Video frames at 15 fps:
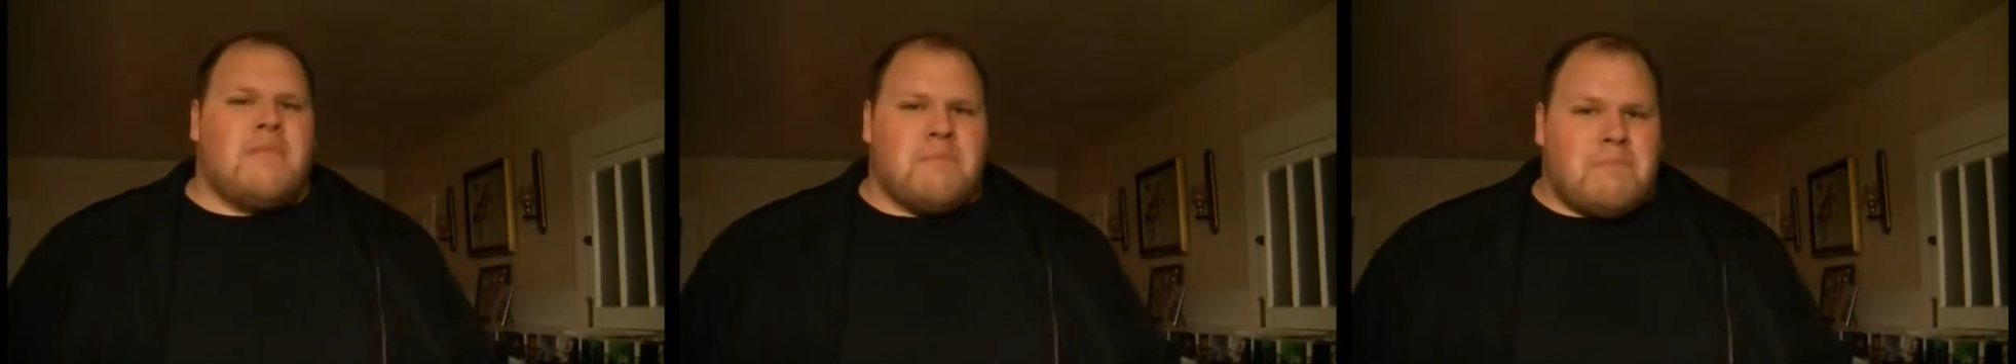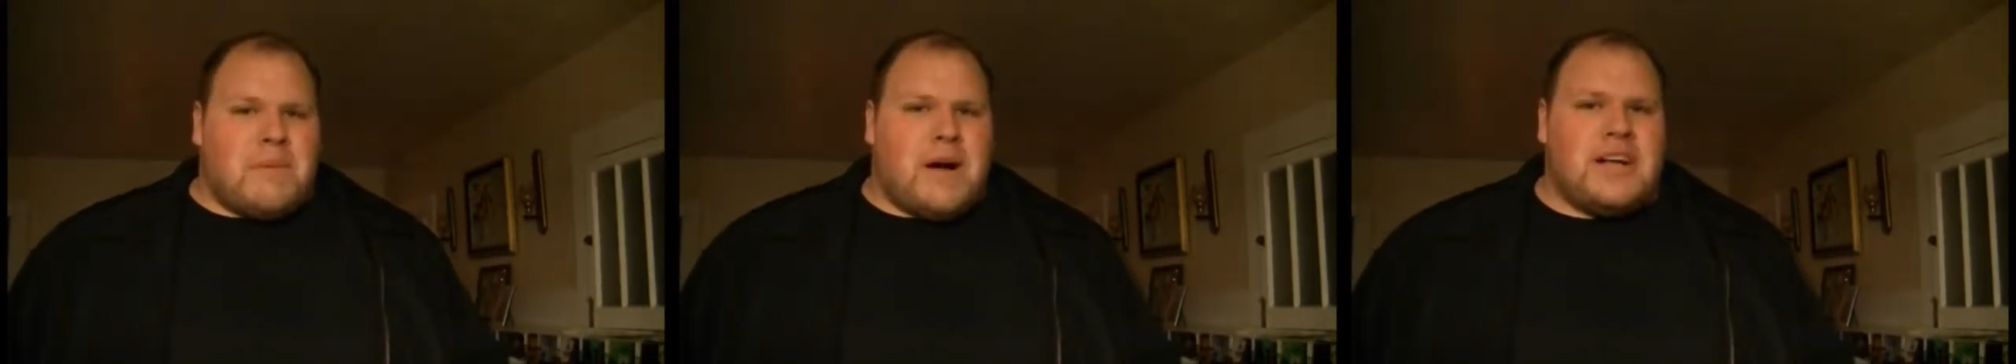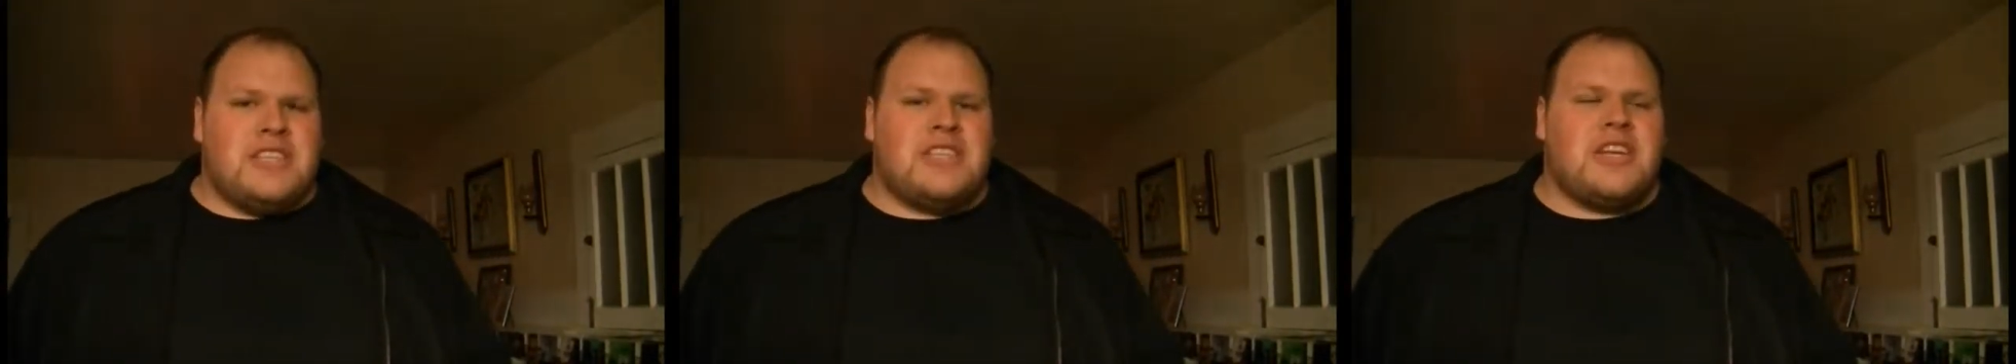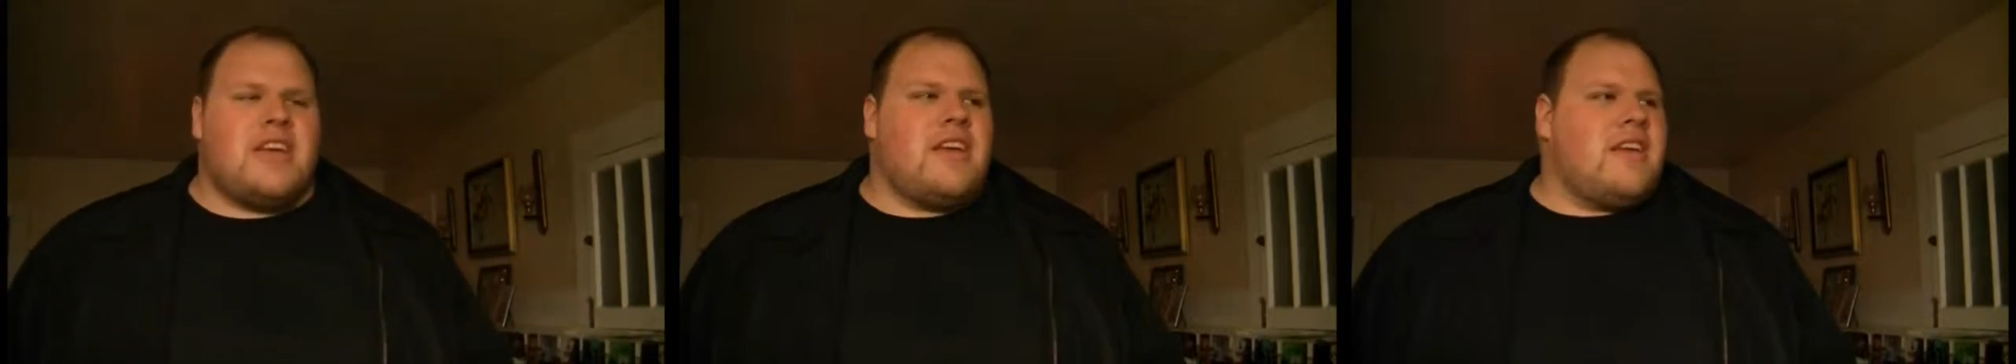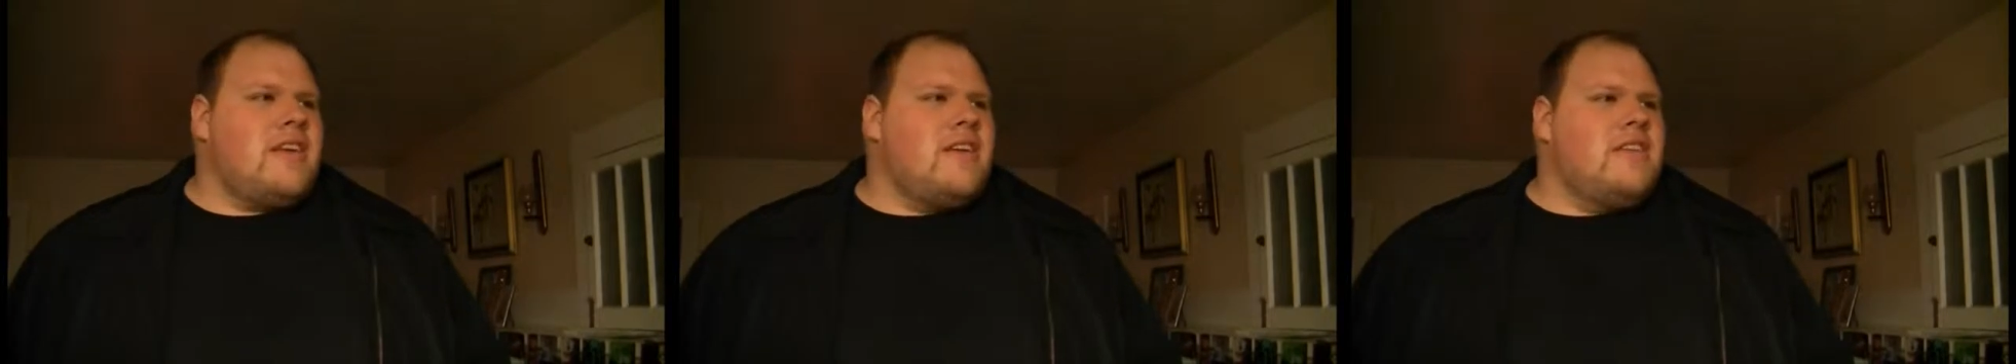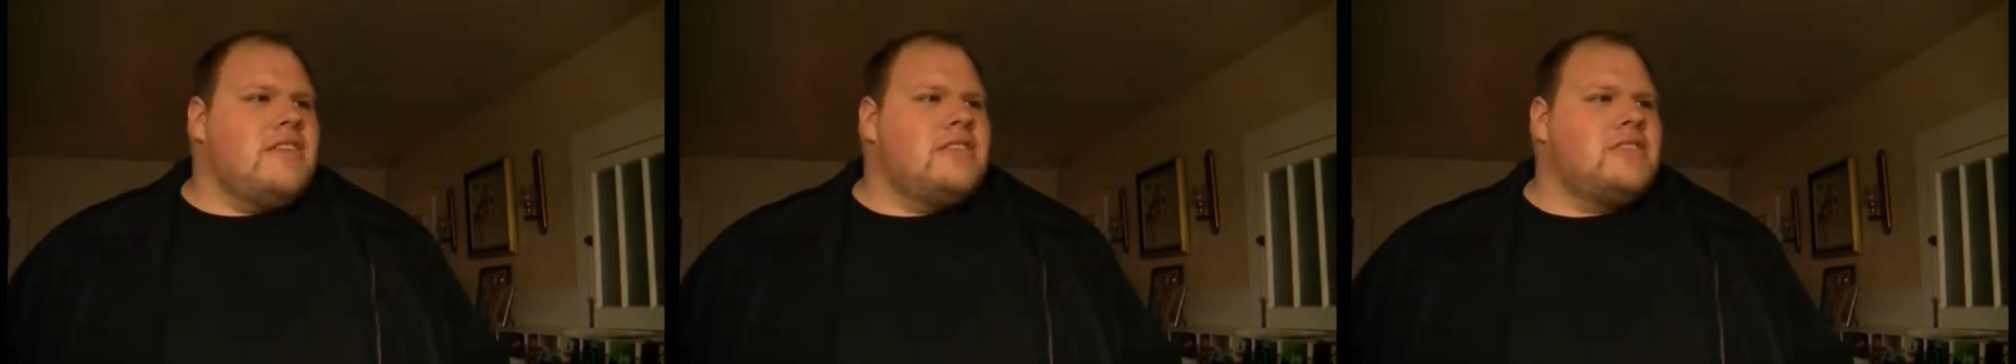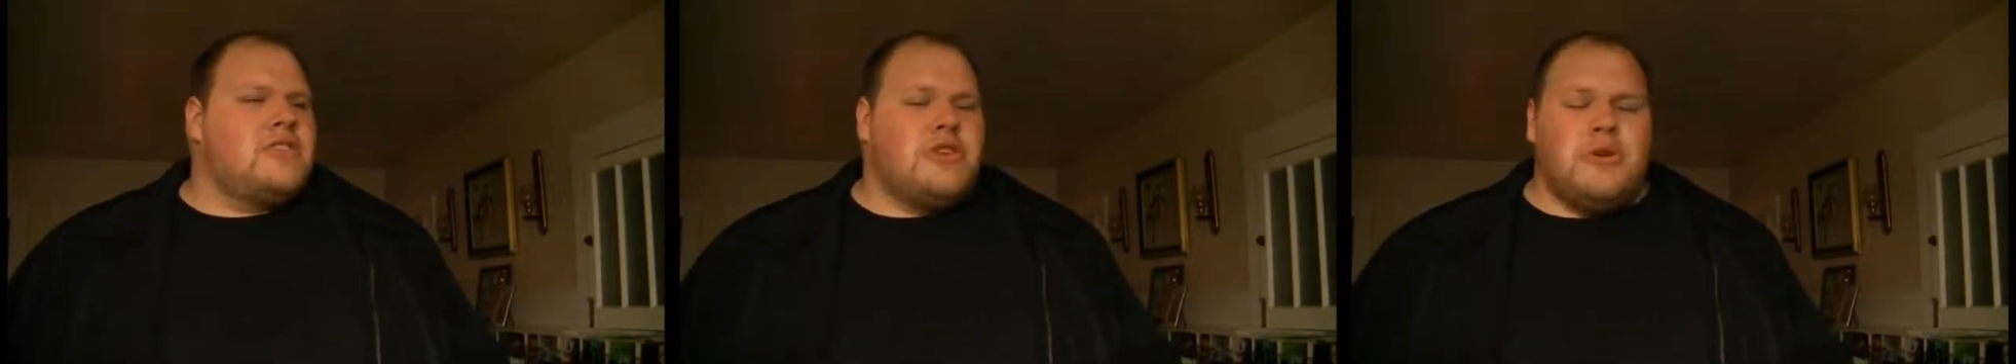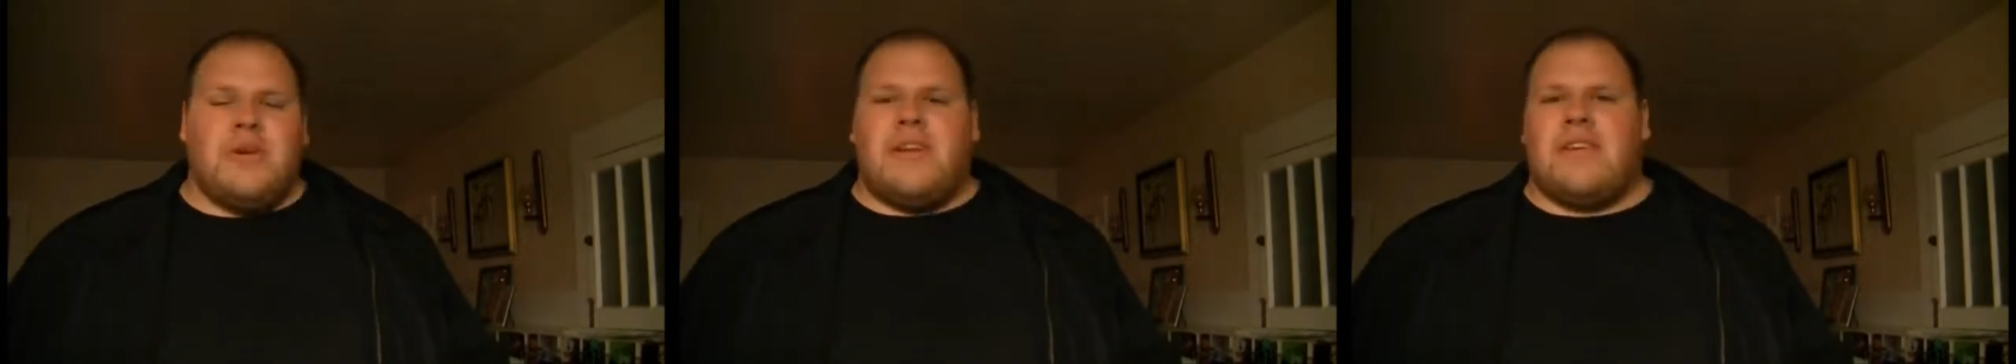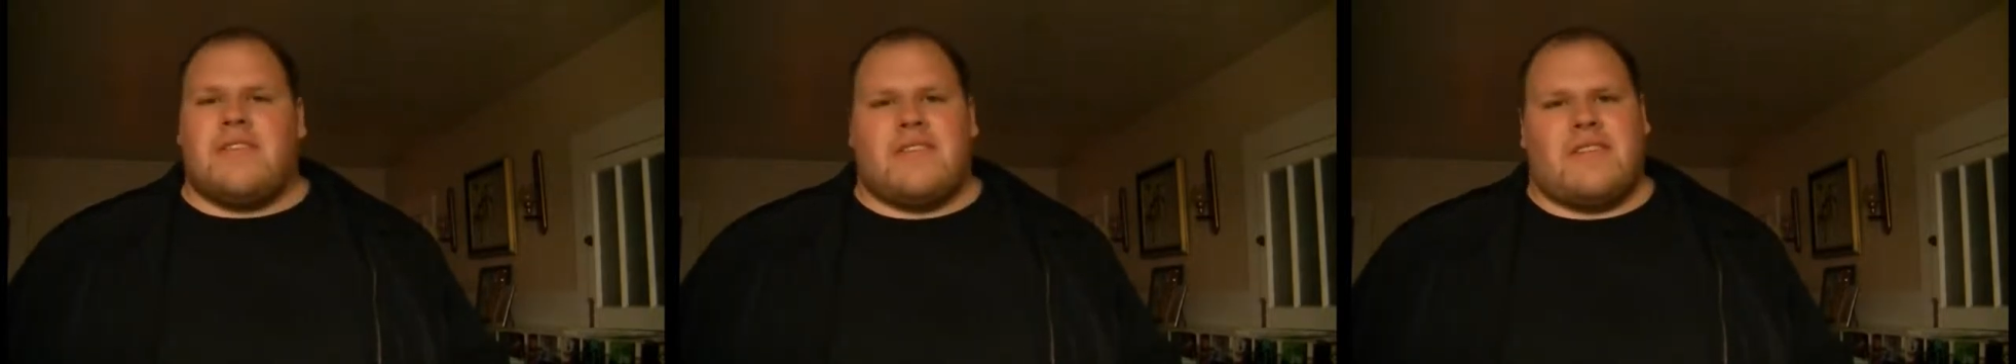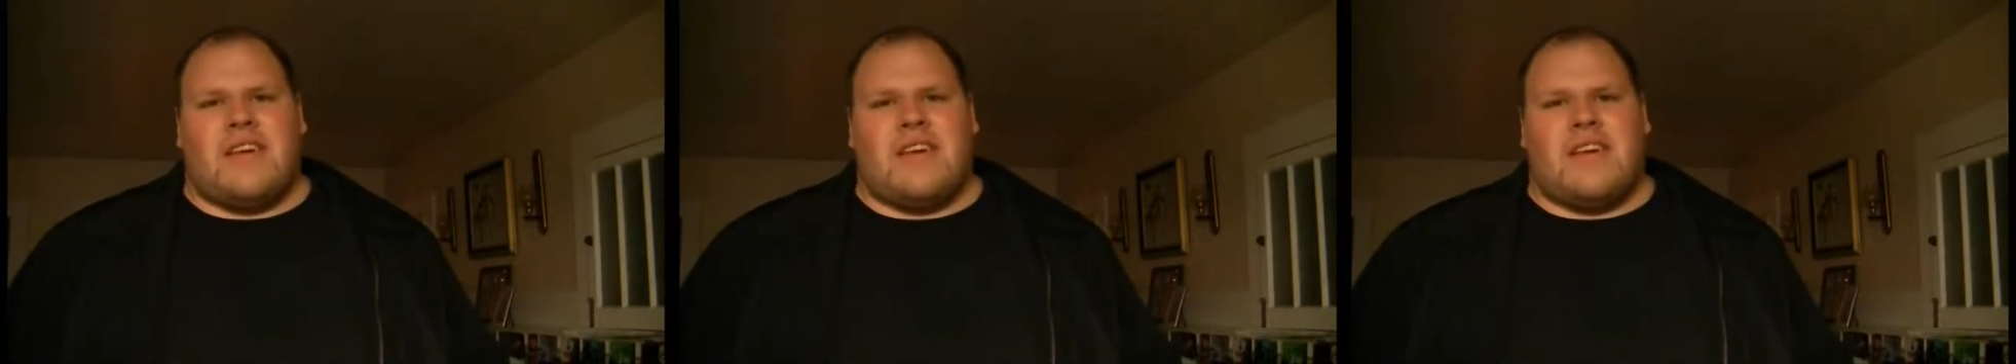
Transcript: budget, 2 years